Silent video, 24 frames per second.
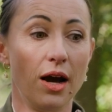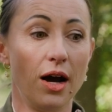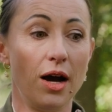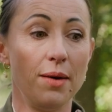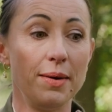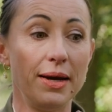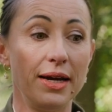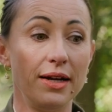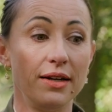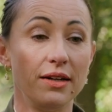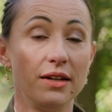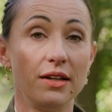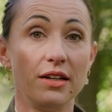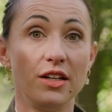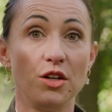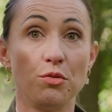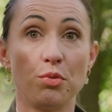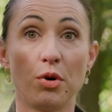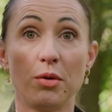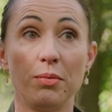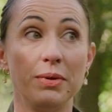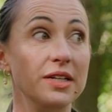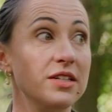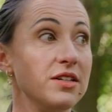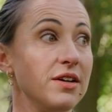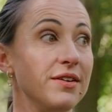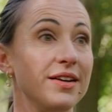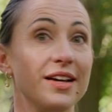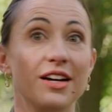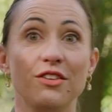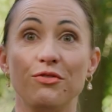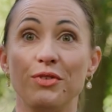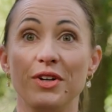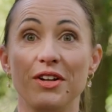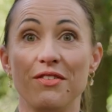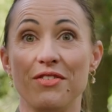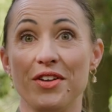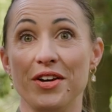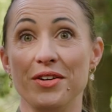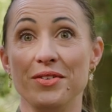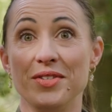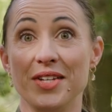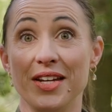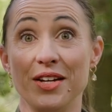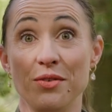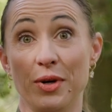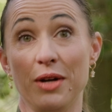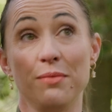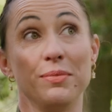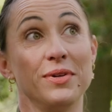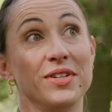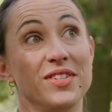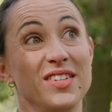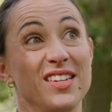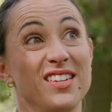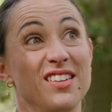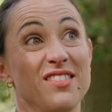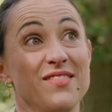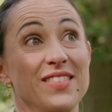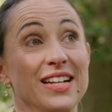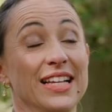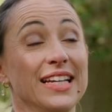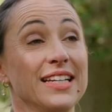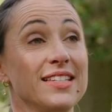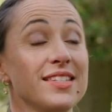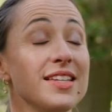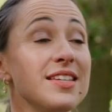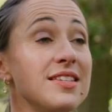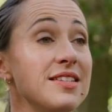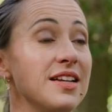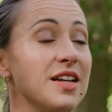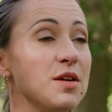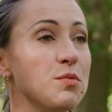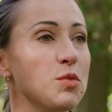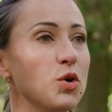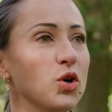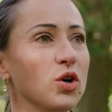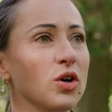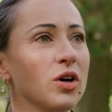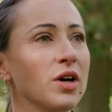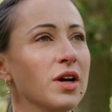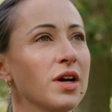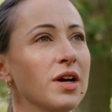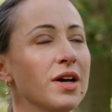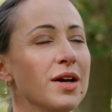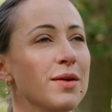I mean, you probably don't have one of those anyway because they don't really exist anymore.